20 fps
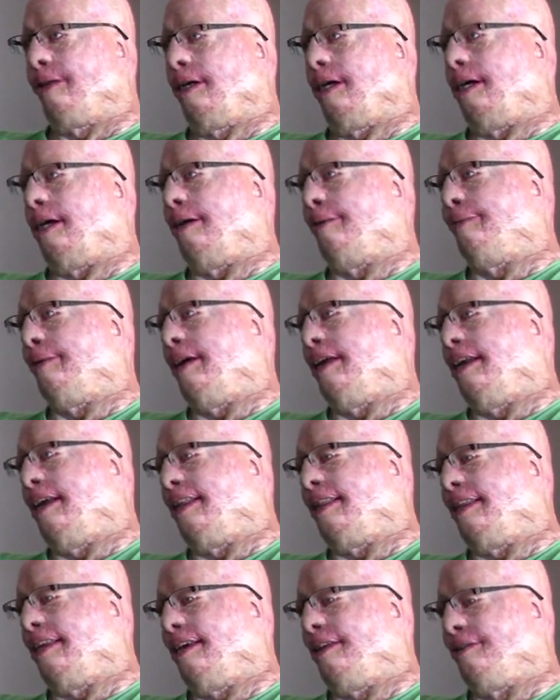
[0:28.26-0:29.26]
Um, and
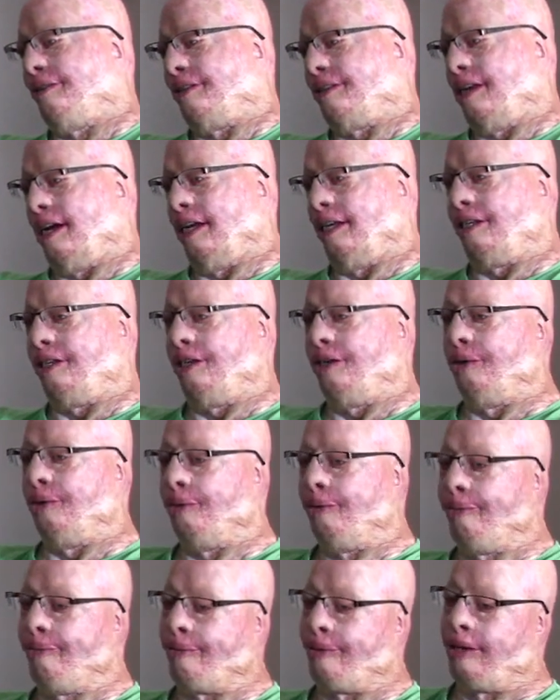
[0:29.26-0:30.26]
at the other side
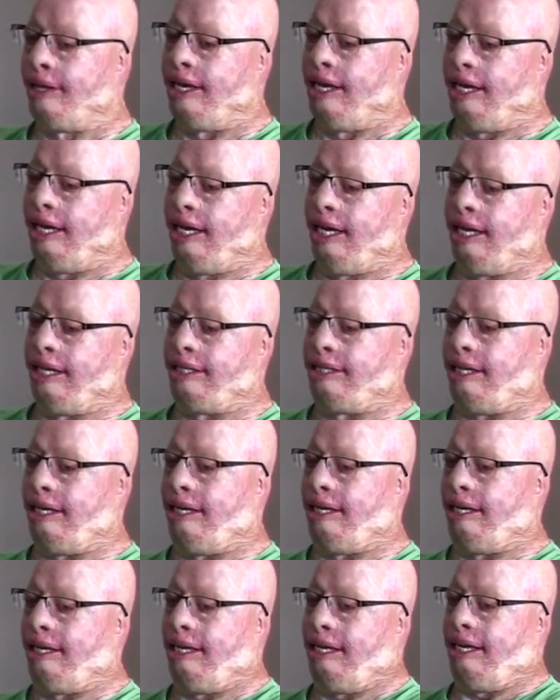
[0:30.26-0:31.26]
too, is
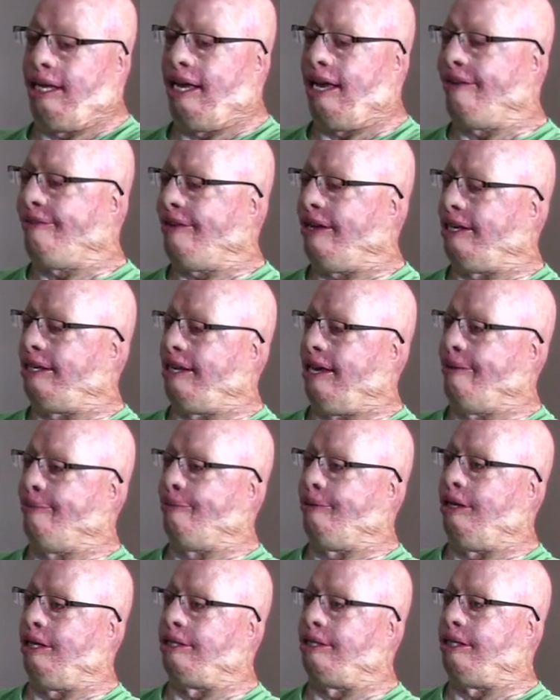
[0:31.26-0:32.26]
I've had
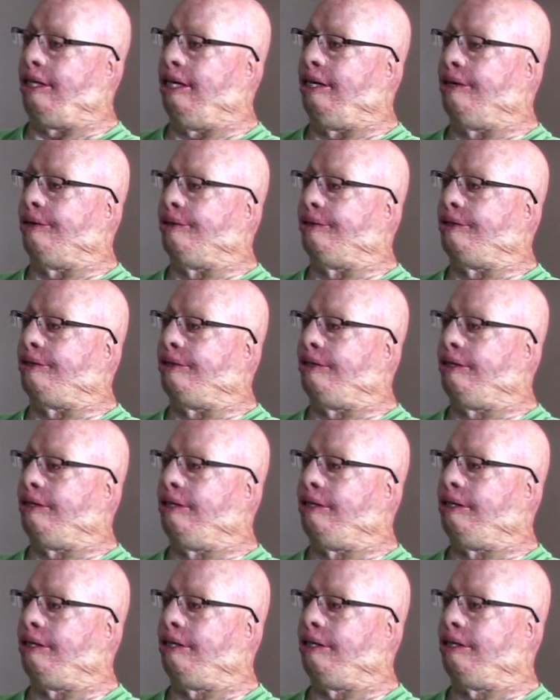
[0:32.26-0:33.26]
10 plus years
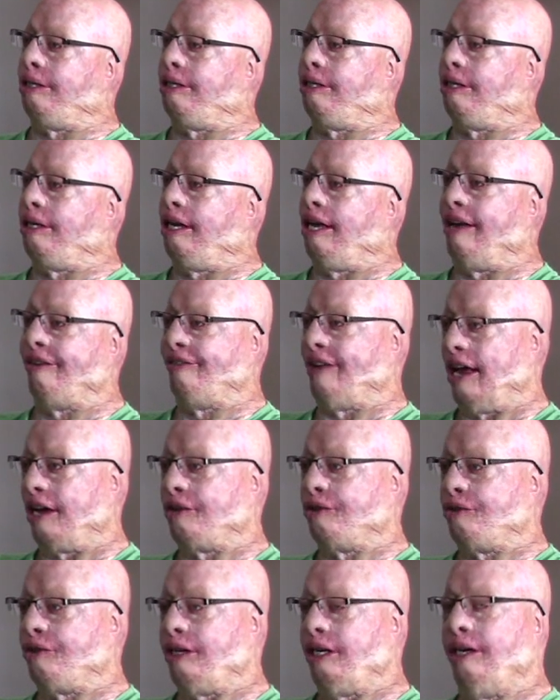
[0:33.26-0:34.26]
of
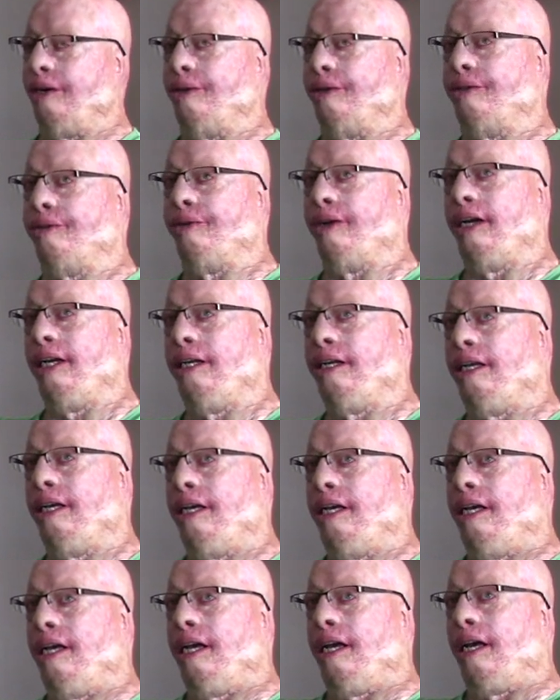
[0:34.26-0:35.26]
extra years, right?
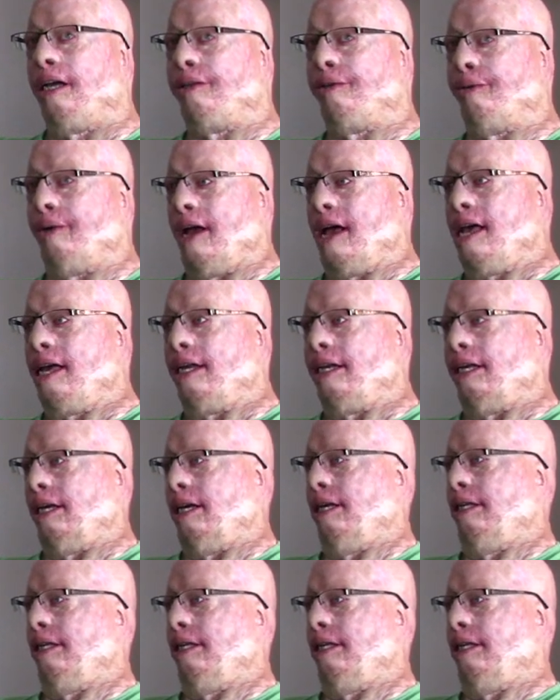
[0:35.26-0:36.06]
The reality